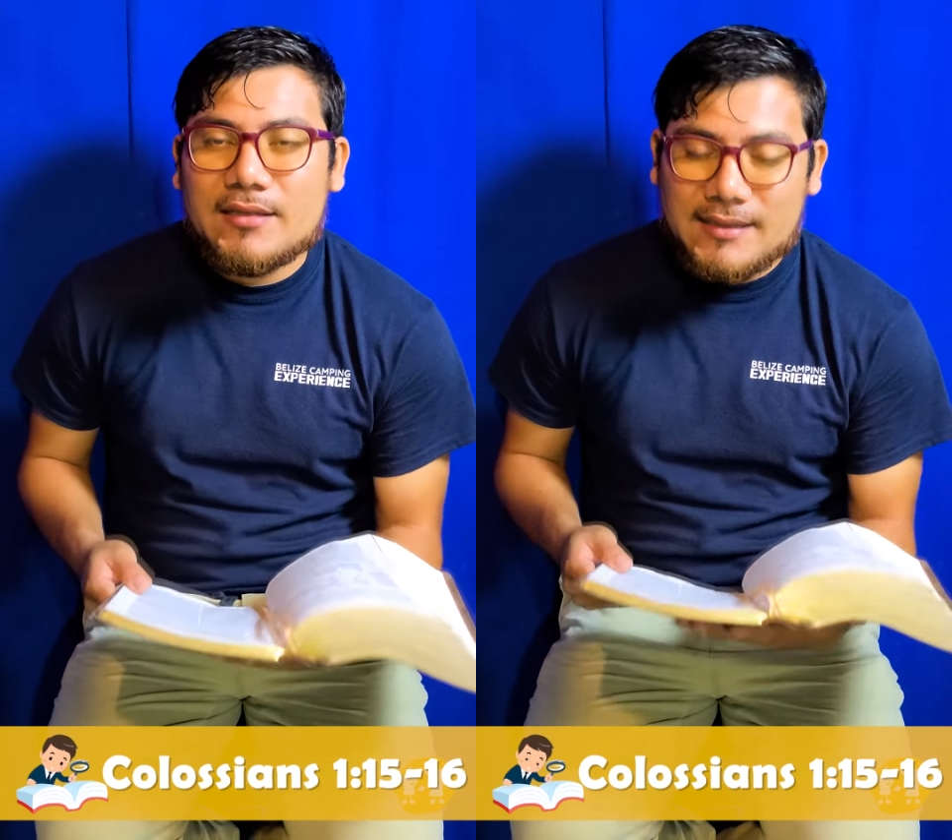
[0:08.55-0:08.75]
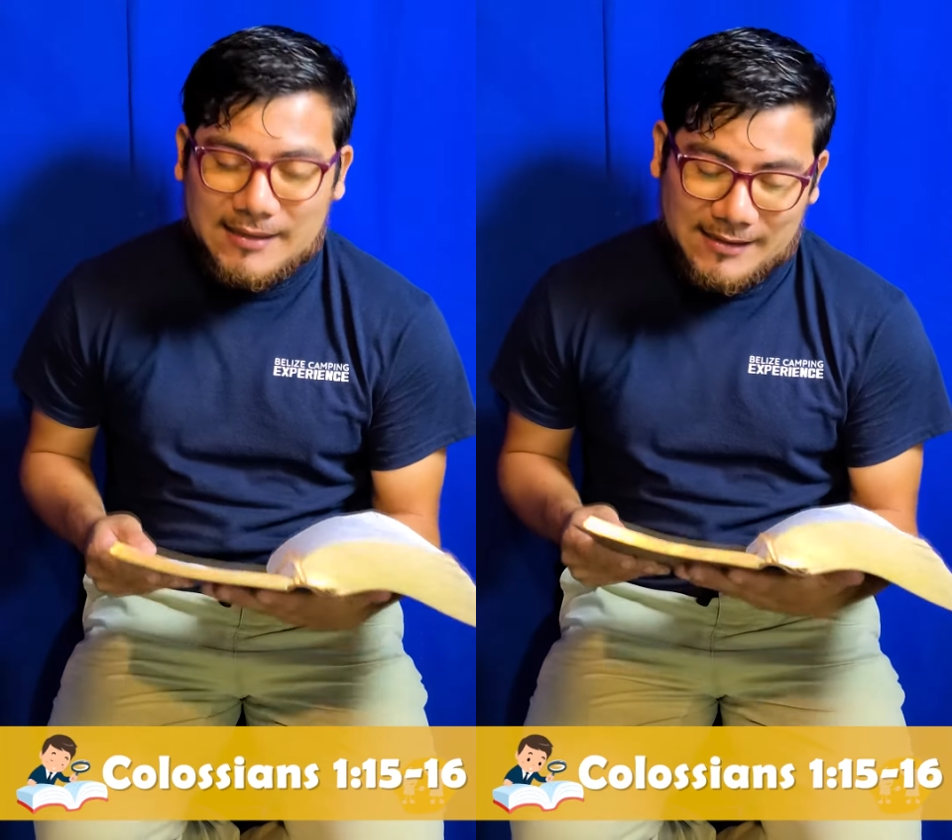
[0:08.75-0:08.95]

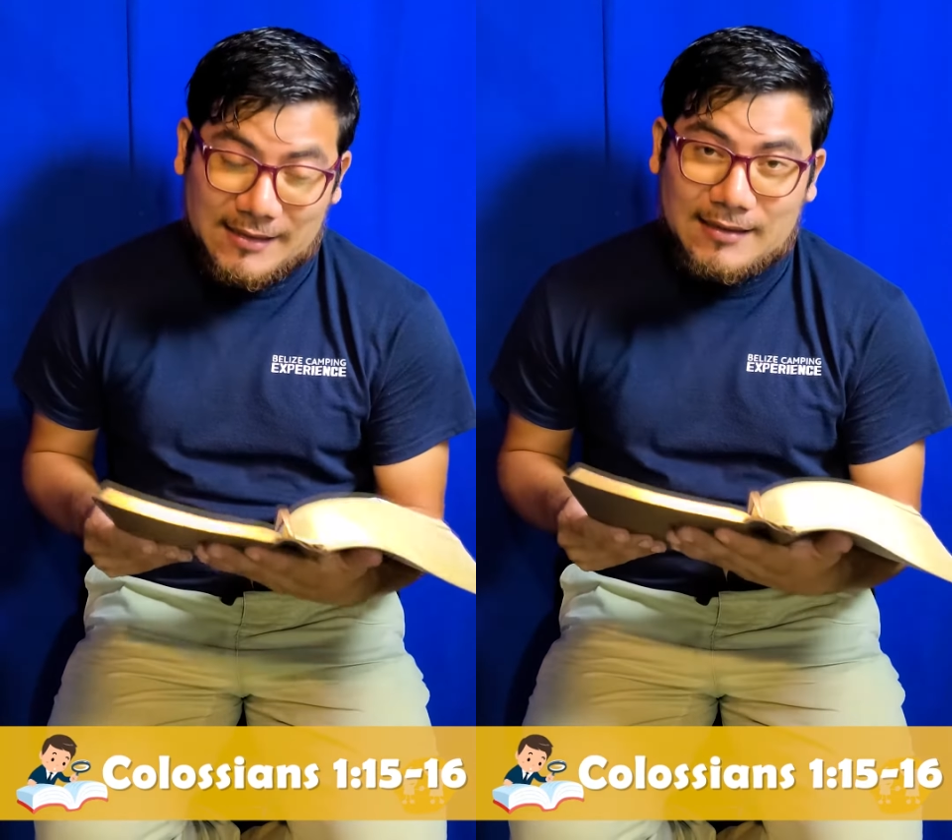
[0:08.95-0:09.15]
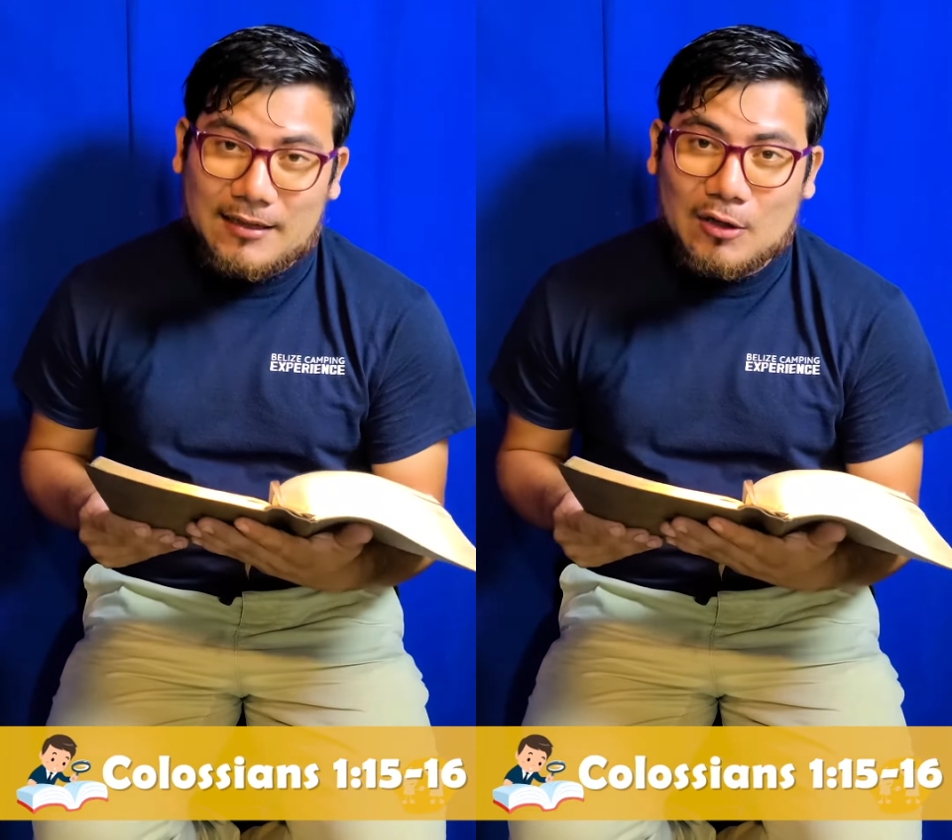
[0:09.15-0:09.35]

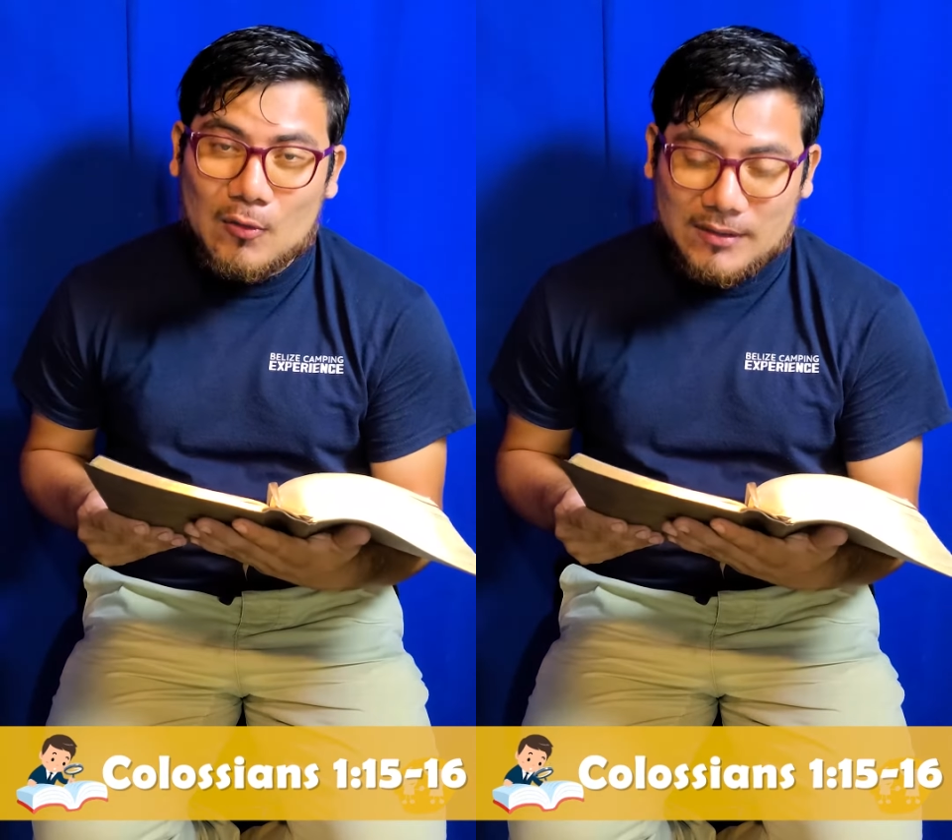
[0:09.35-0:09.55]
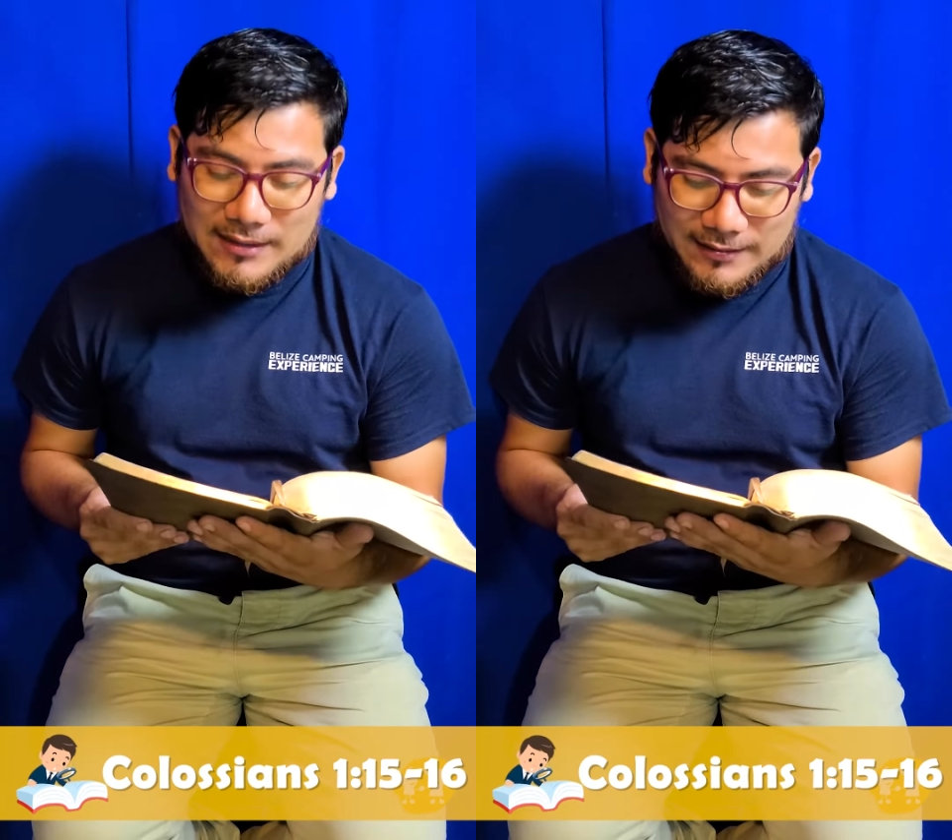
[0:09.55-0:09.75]
16, and it
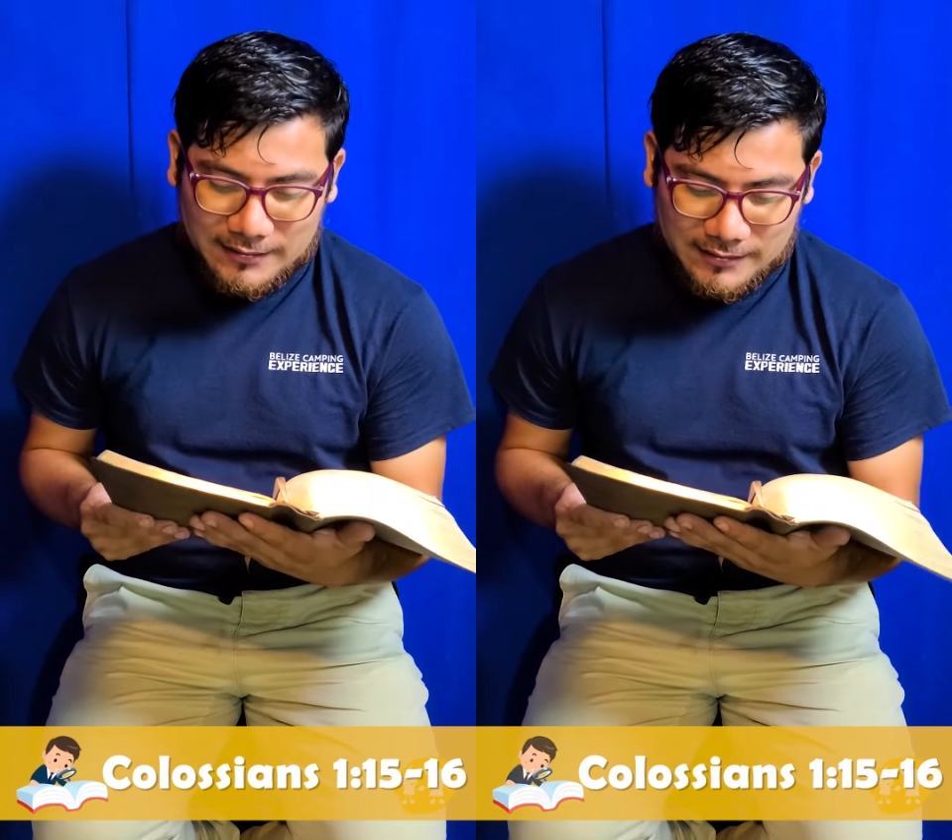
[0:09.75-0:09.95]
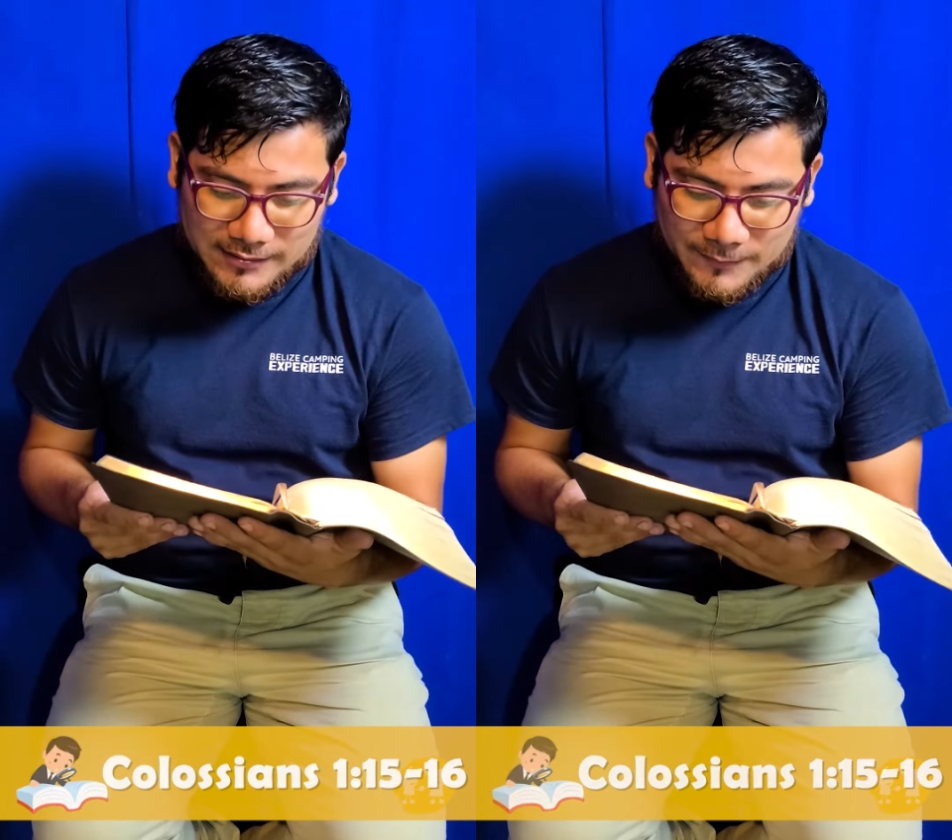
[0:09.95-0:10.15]
goes like
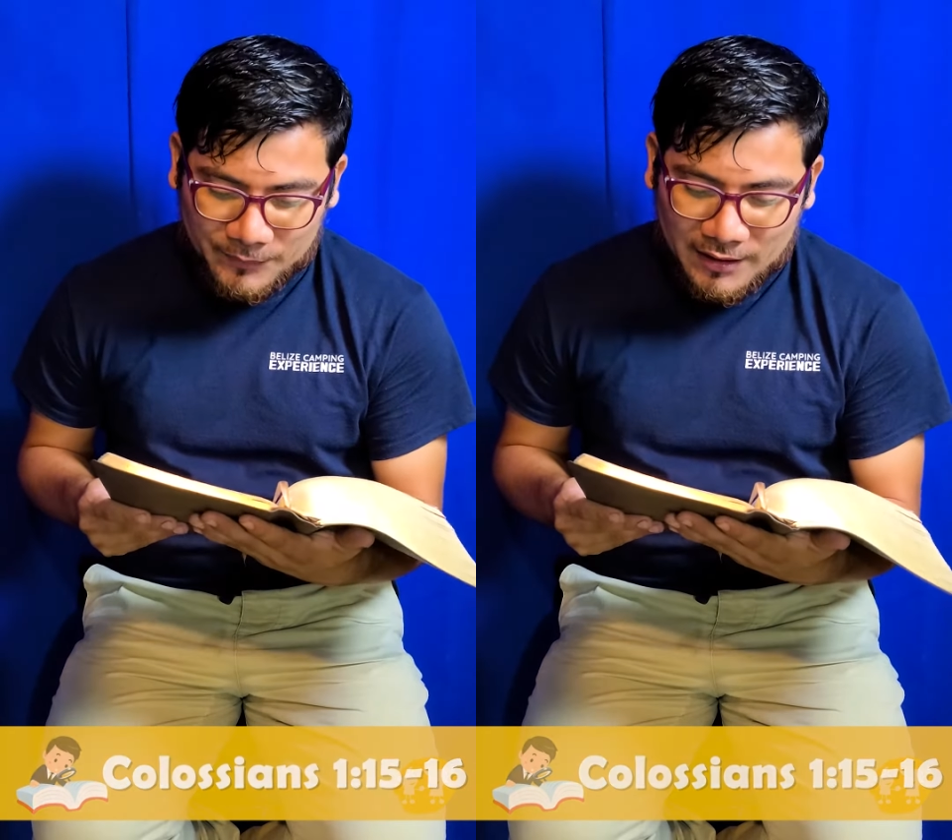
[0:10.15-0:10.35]
this.